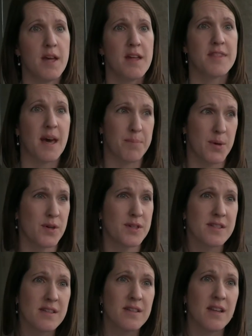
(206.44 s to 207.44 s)
that
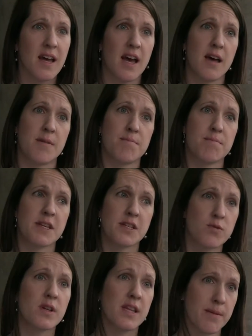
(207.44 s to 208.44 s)
person is
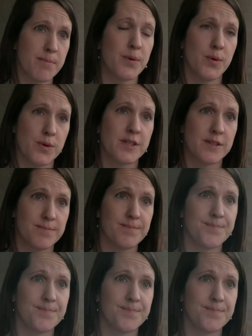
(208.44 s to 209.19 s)
really important.